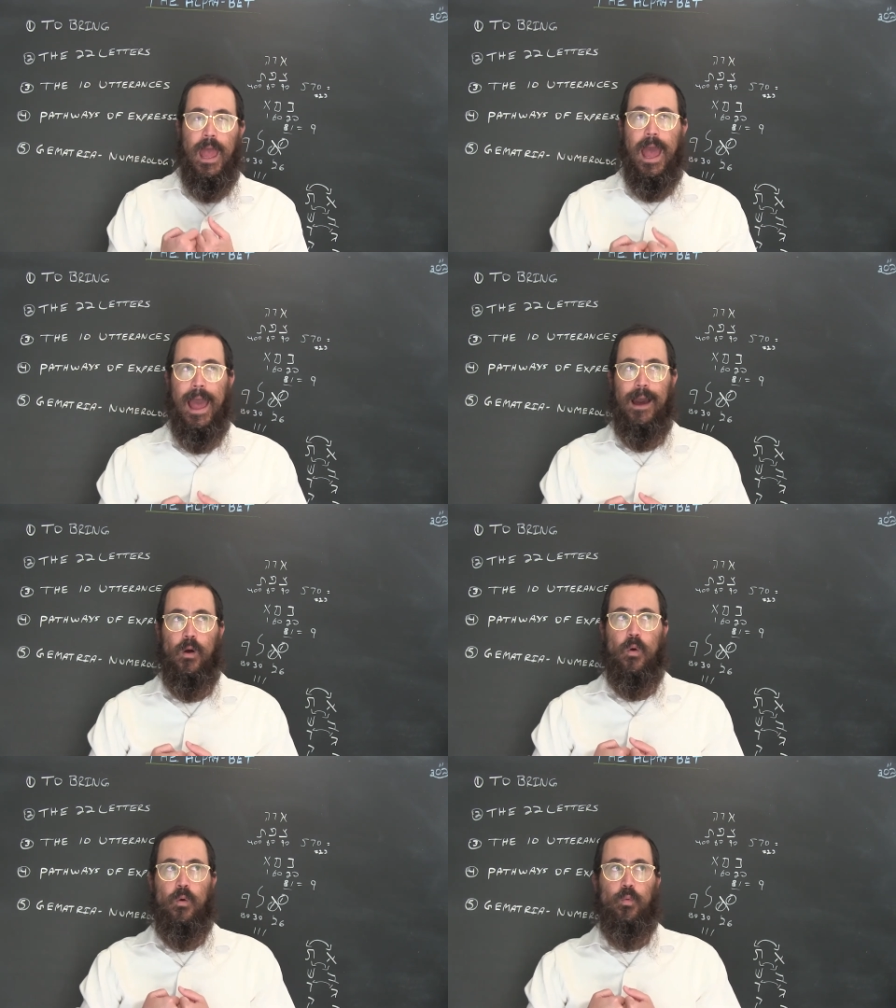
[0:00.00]

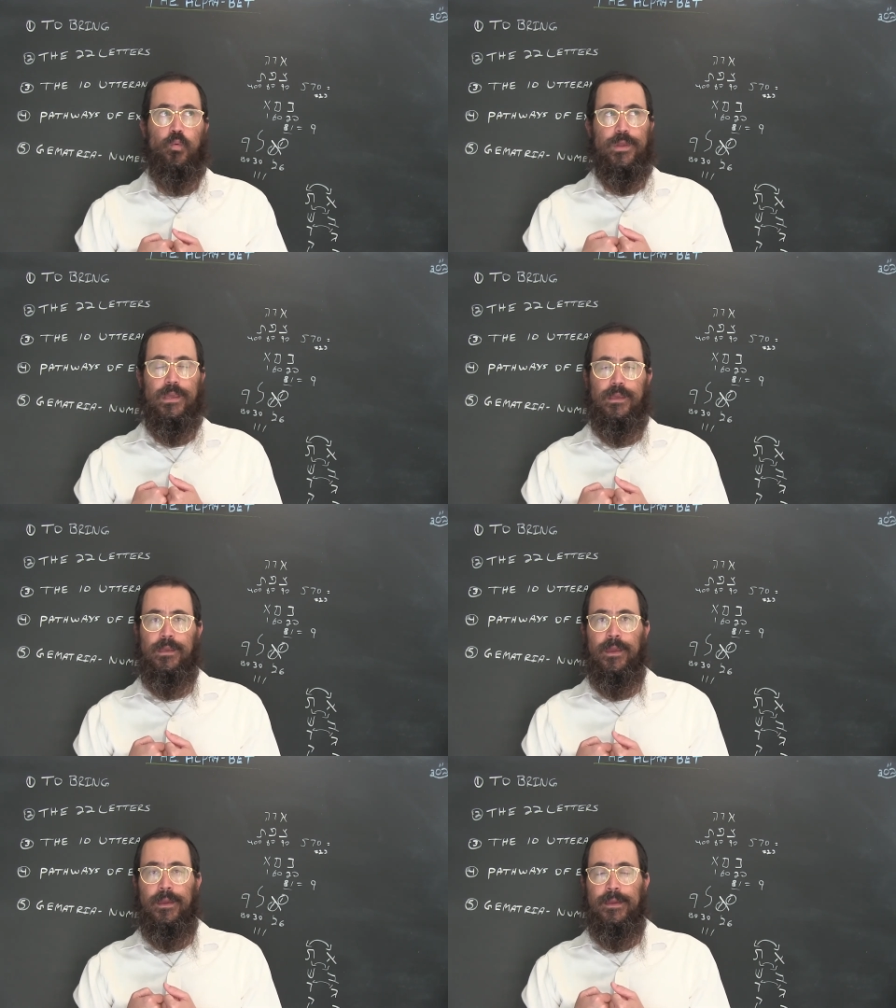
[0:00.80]
how
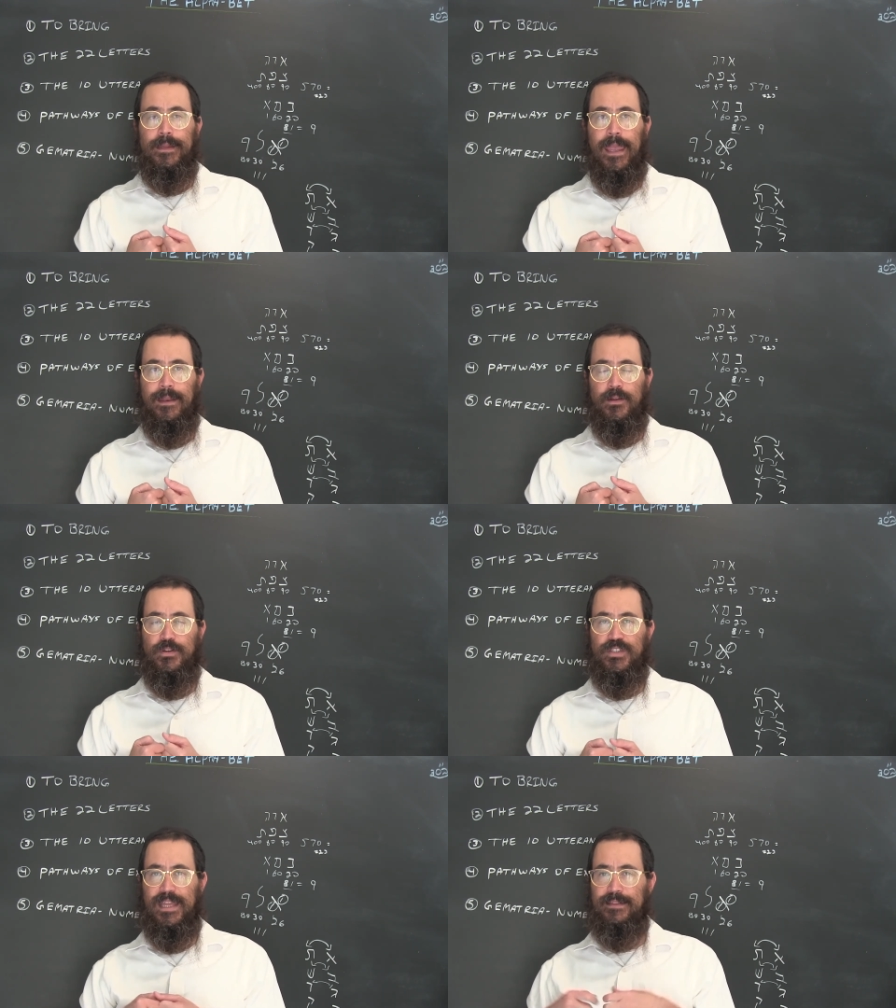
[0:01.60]
we can
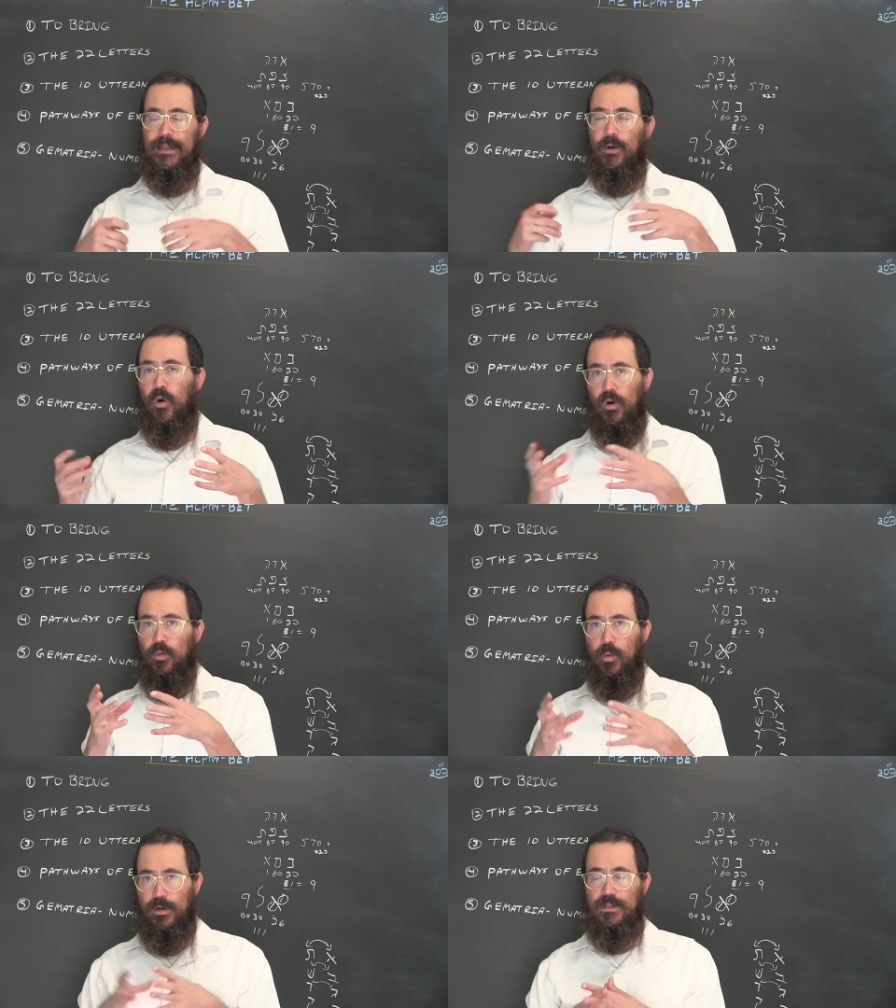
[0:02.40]
understand that
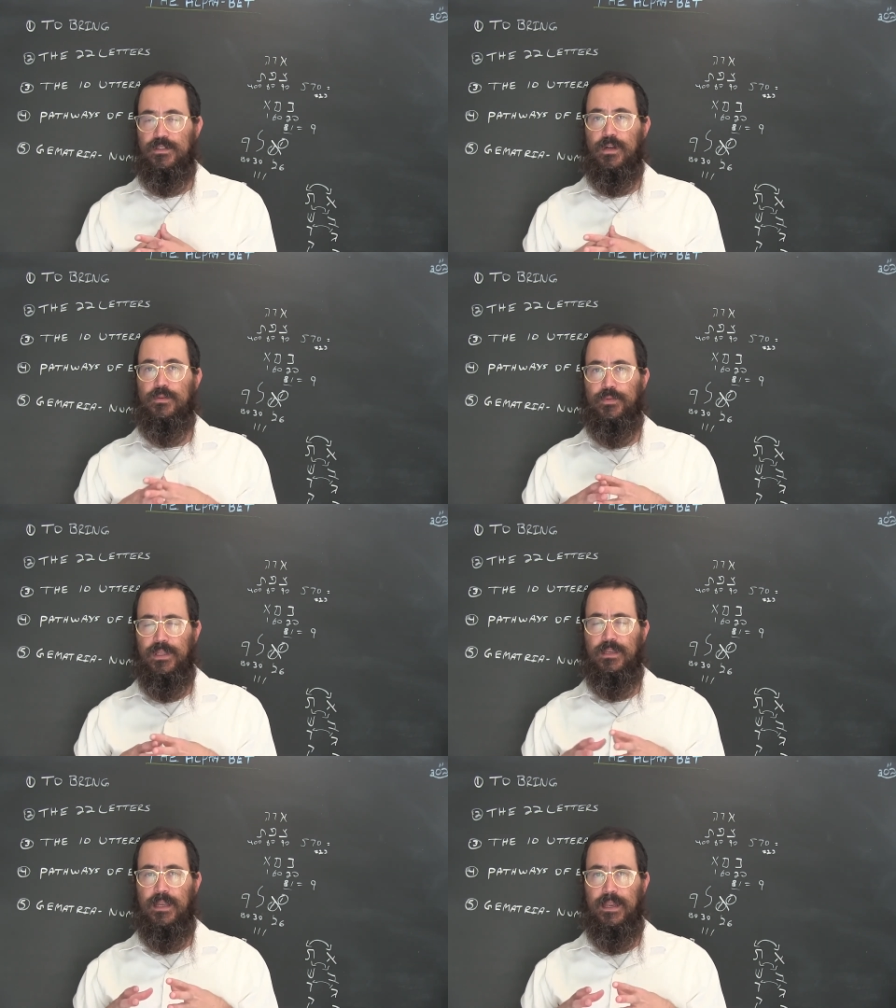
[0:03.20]
all words are
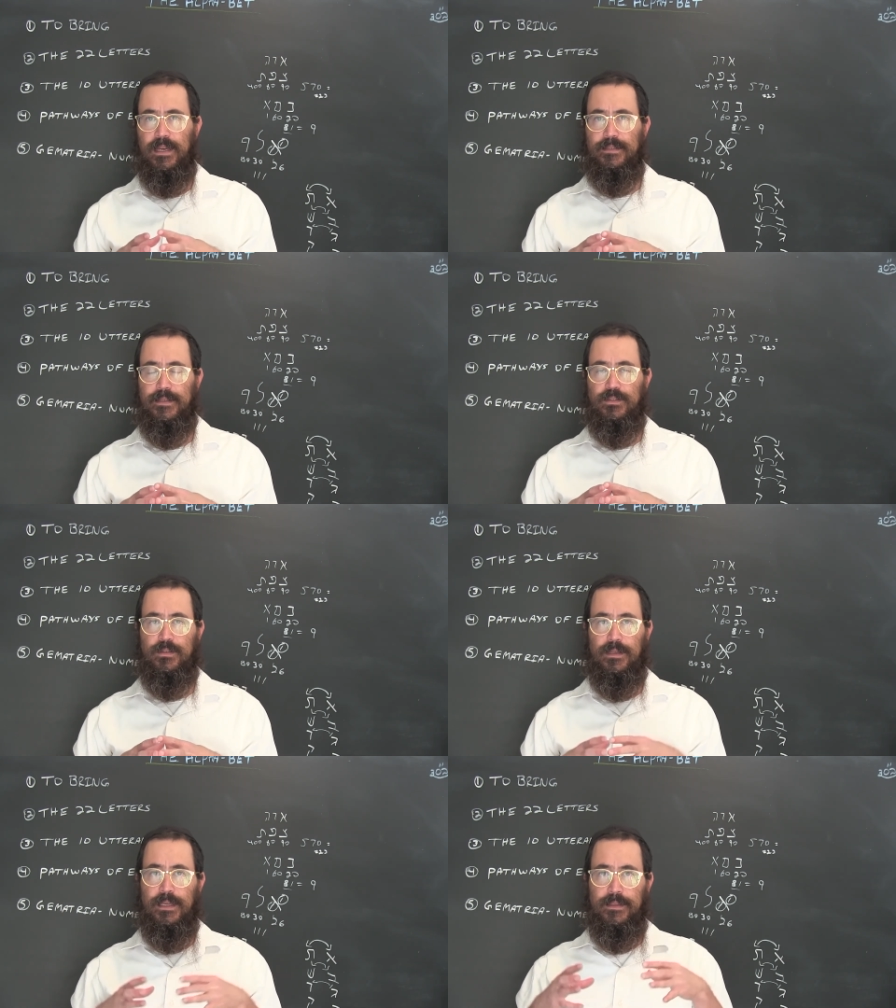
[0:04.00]
really
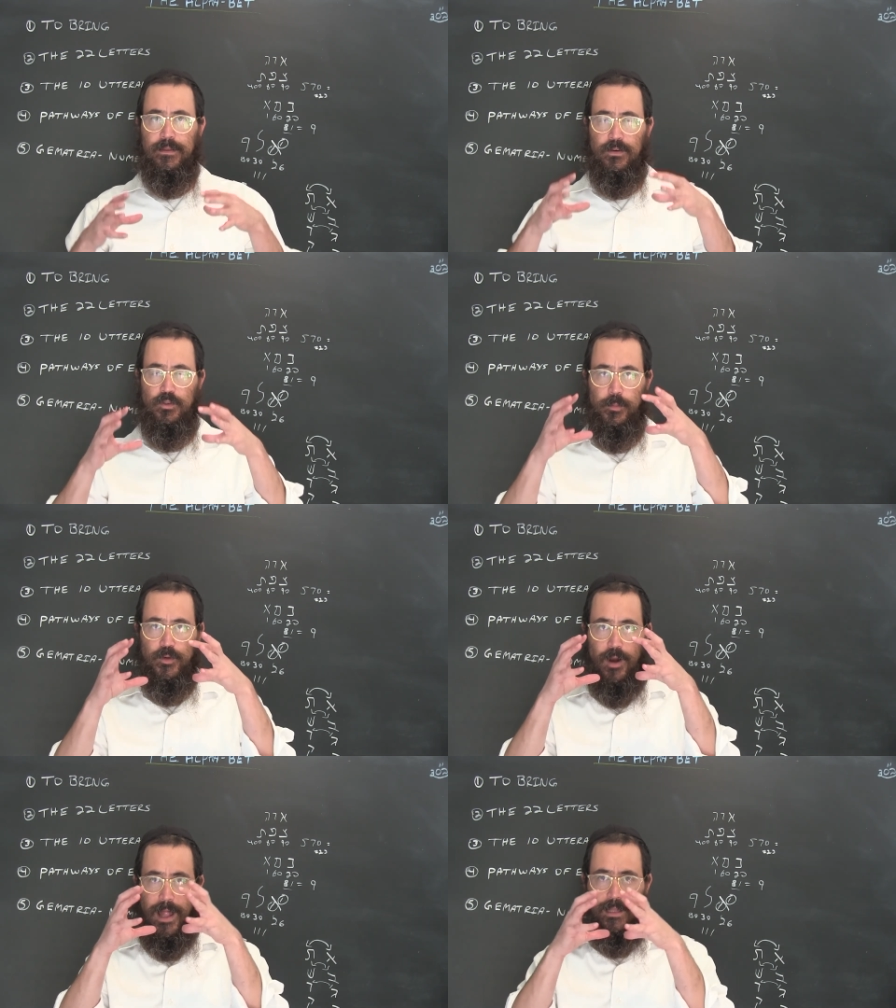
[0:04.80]
connected in their
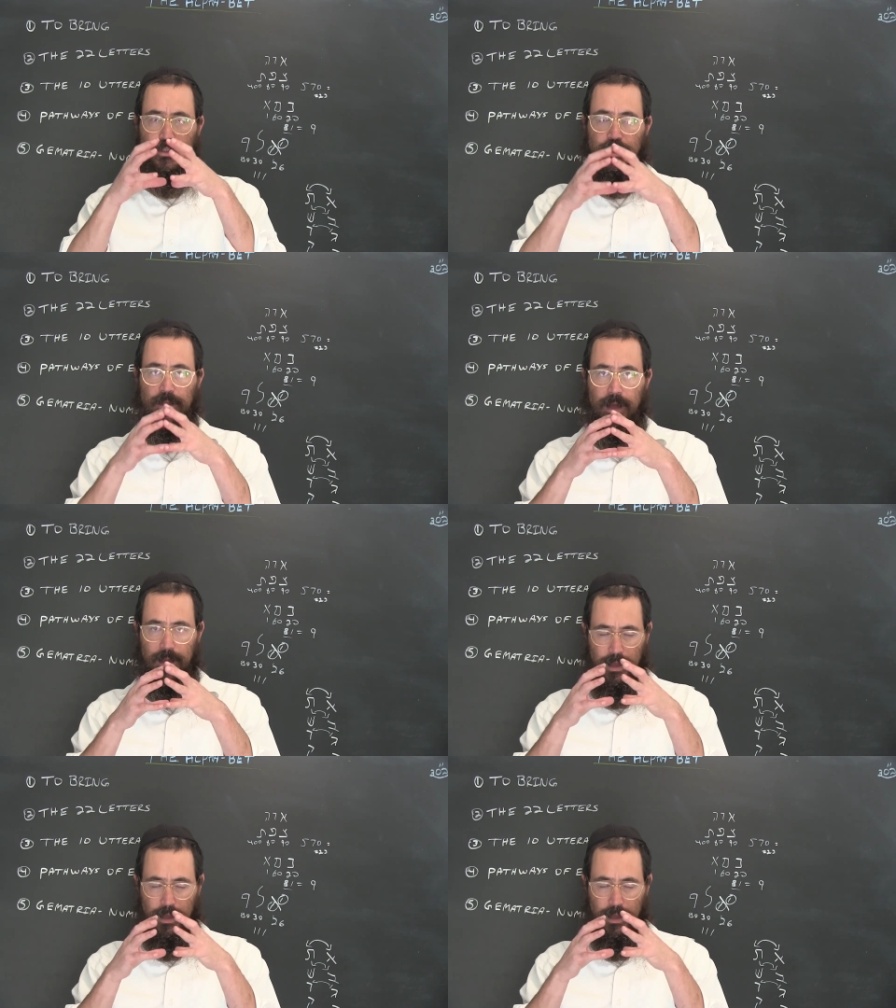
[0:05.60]
numerology uh,